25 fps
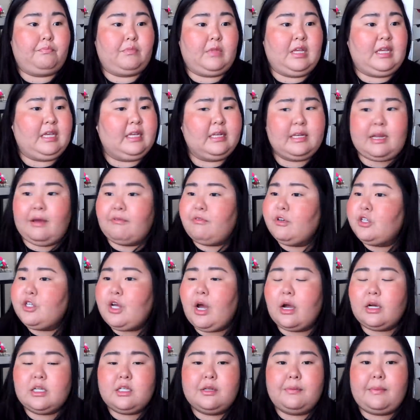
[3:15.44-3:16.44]
He never
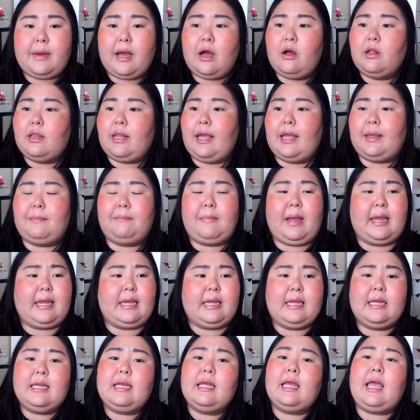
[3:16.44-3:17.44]
talked about like my
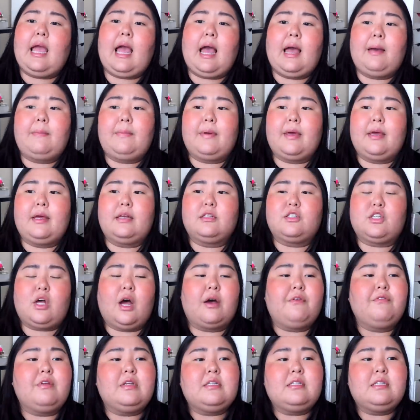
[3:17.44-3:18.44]
eating habits.
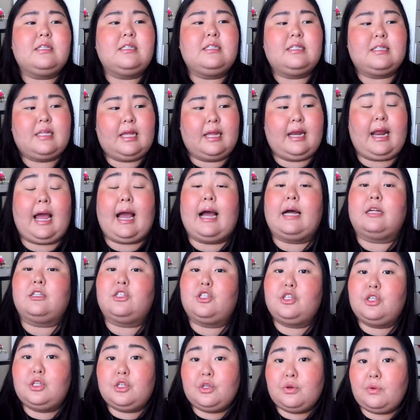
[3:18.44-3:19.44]
Obviously skin
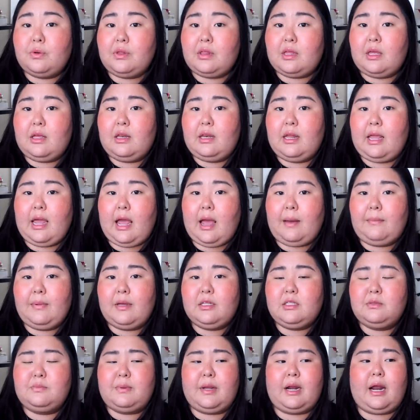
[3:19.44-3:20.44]
has to do with eating
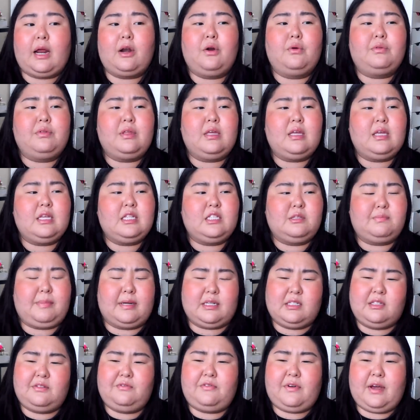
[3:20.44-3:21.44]
habits, but I don't think he
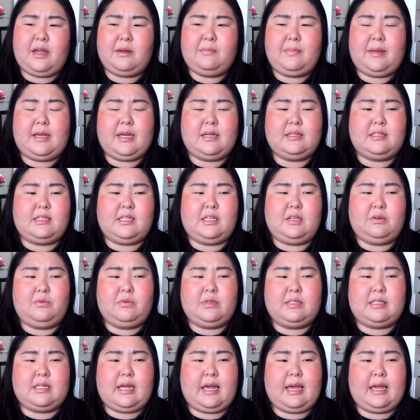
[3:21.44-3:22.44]
specified, because he
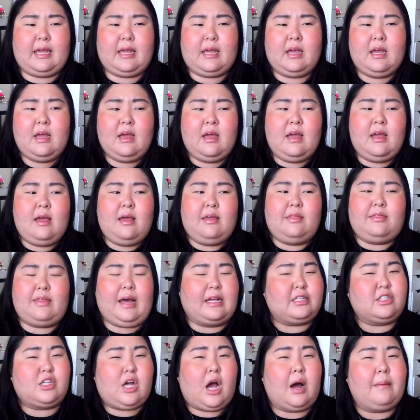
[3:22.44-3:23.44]
was like,
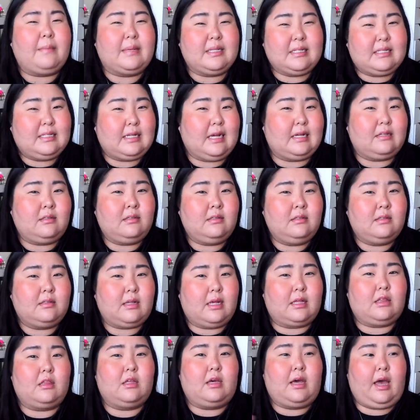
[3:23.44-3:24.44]
that's common sense.
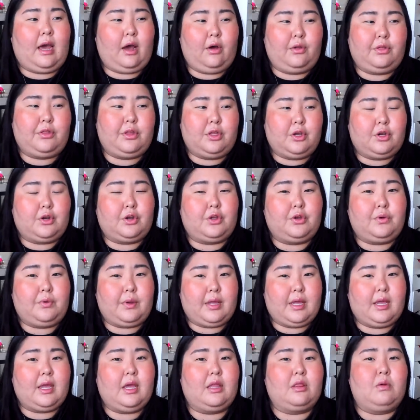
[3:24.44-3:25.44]
Like the healthier you
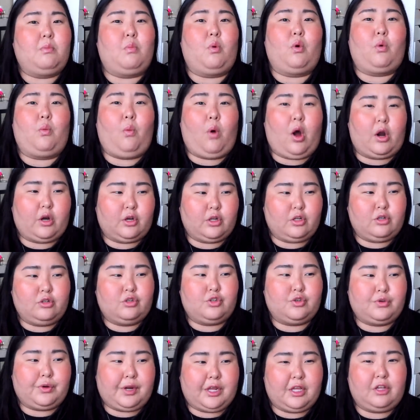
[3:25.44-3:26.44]
eat and the more water you
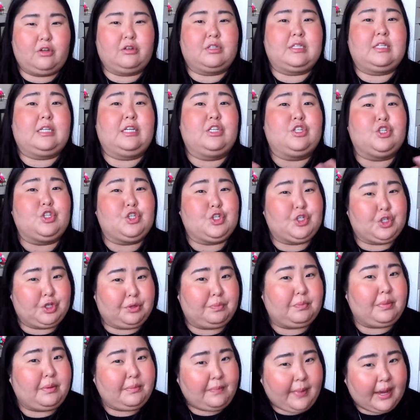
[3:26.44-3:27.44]
drink, your skin
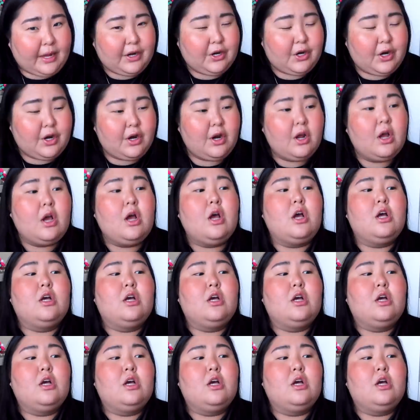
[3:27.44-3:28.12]
should be better.